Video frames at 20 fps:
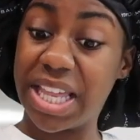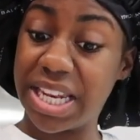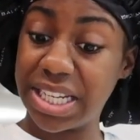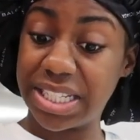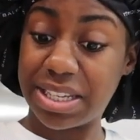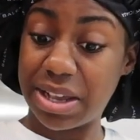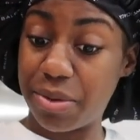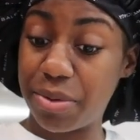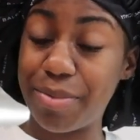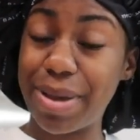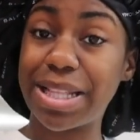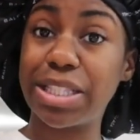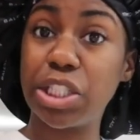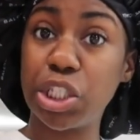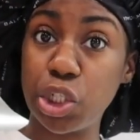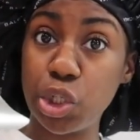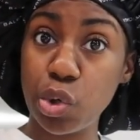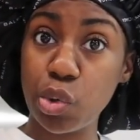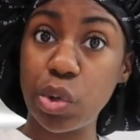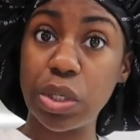that's how we about to
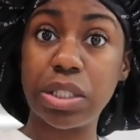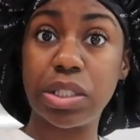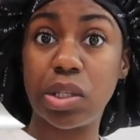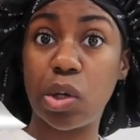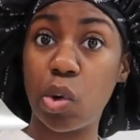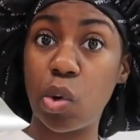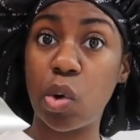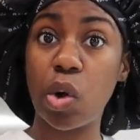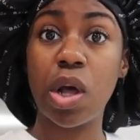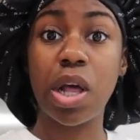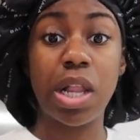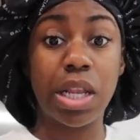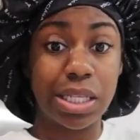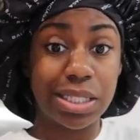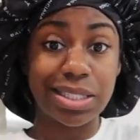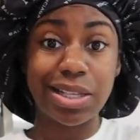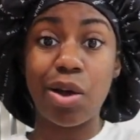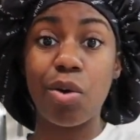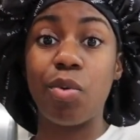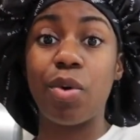do it. So let's
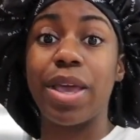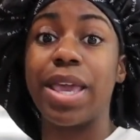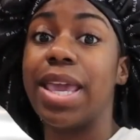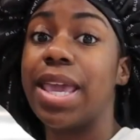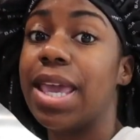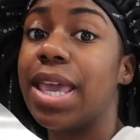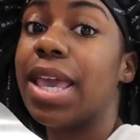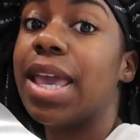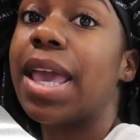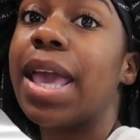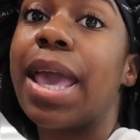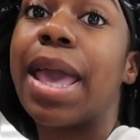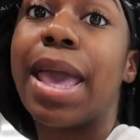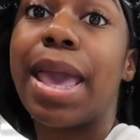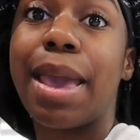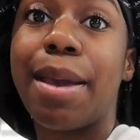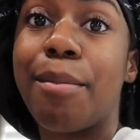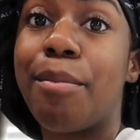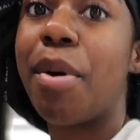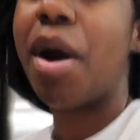go ahead and